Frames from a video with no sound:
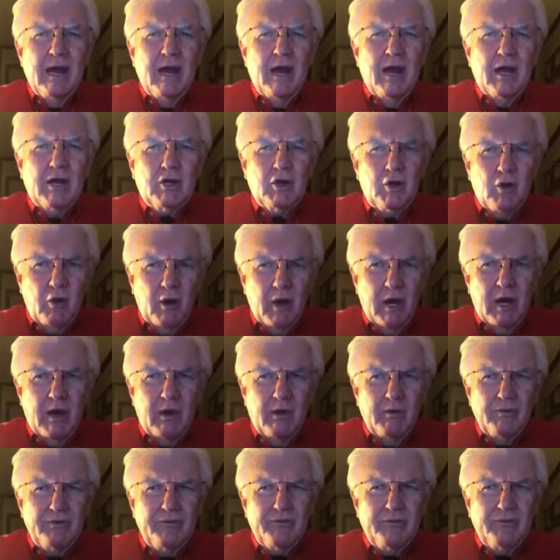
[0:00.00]
a
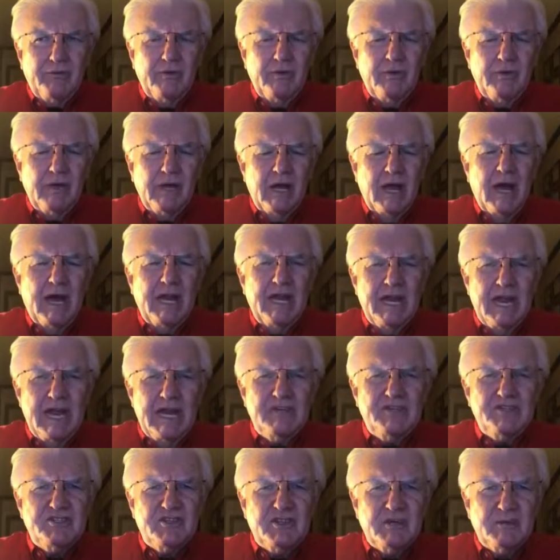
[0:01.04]
cross, an
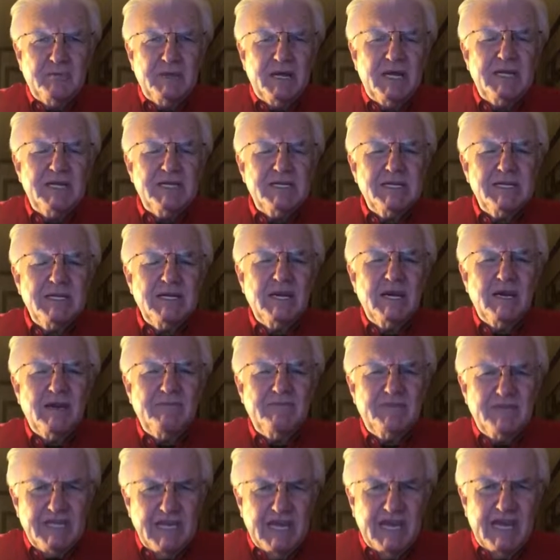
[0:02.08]
instrument
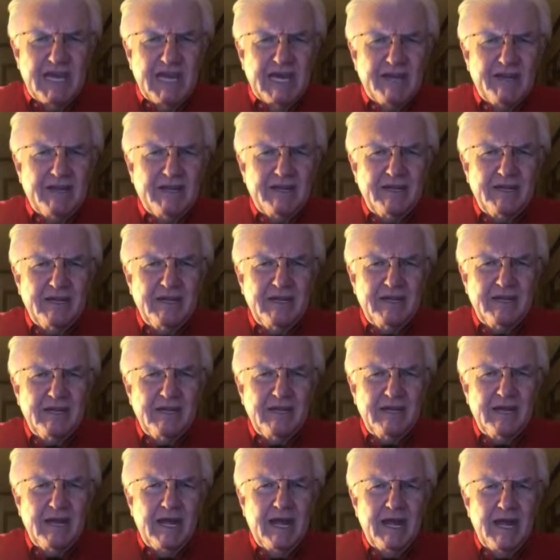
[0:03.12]
of death,
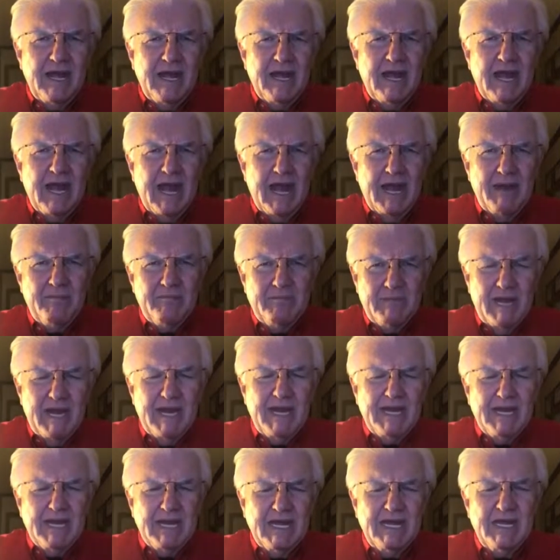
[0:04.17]
and
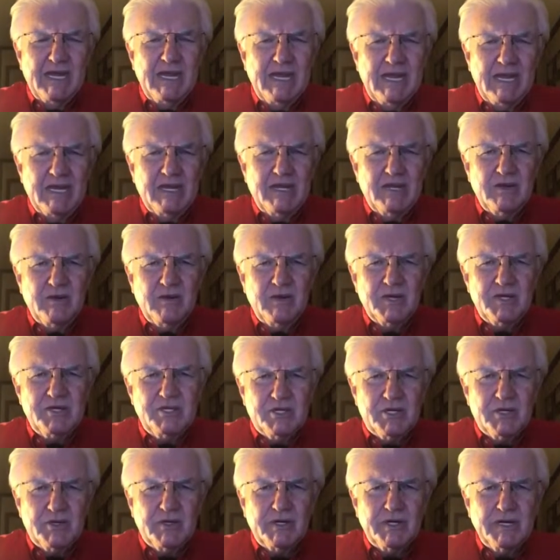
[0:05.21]
made it into a
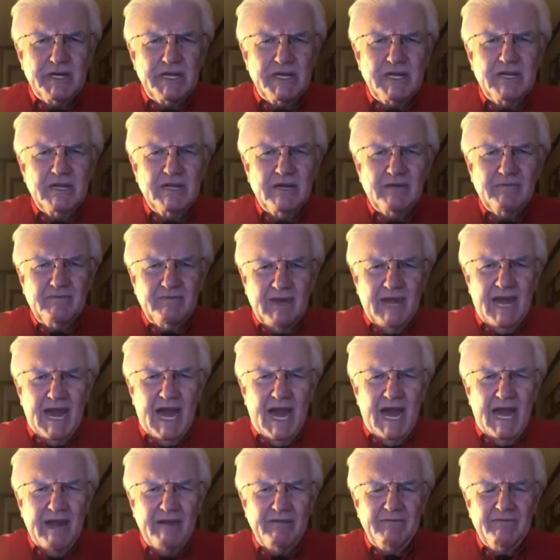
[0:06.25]
tree of
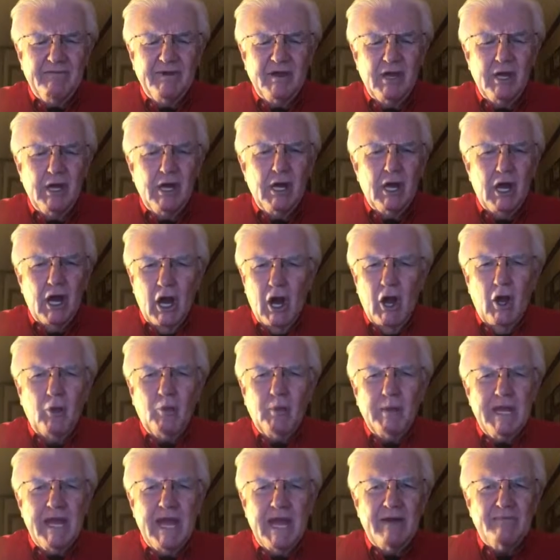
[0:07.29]
life. All
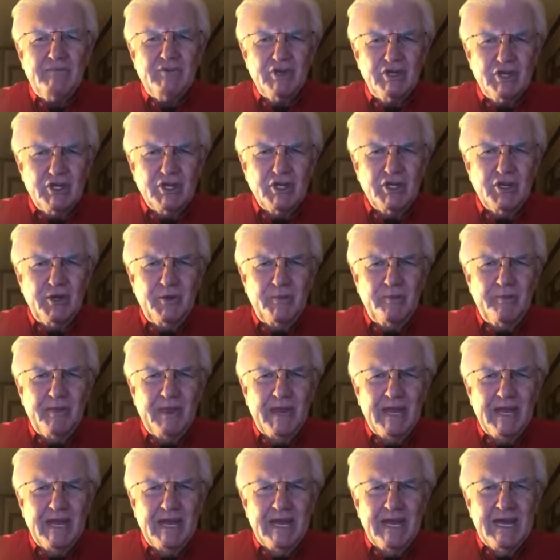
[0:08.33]
we have to do
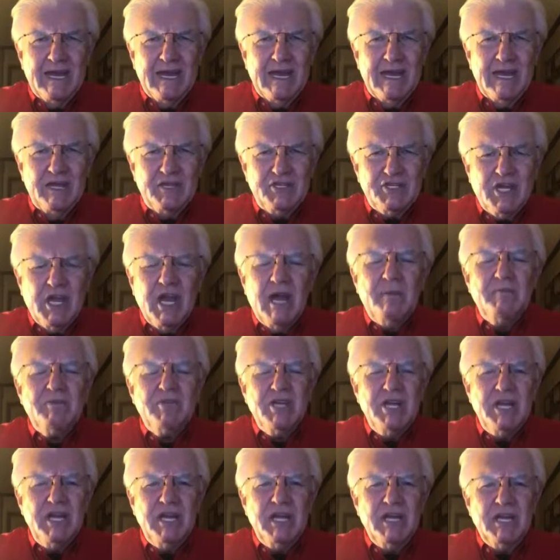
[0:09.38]
is come
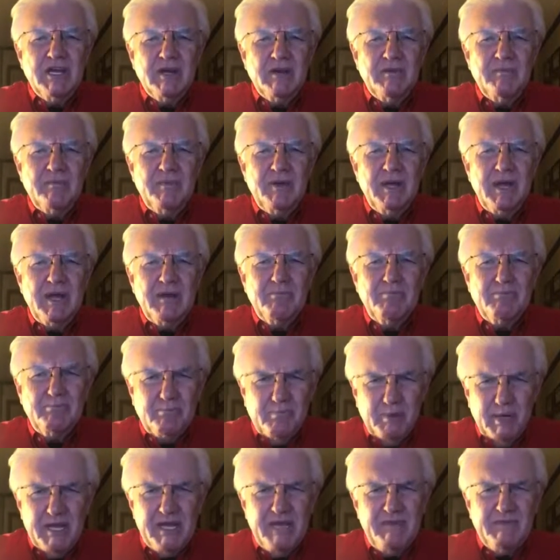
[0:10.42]
to Him,
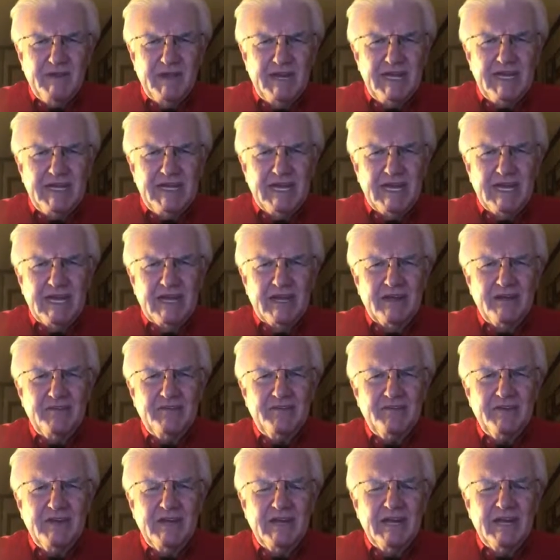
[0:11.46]
believe that He
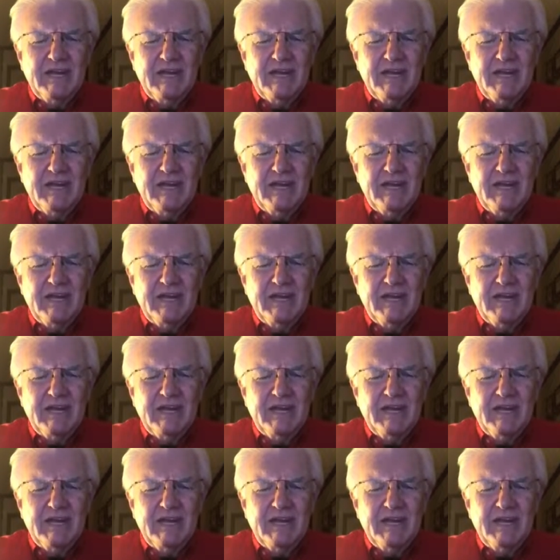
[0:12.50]
is,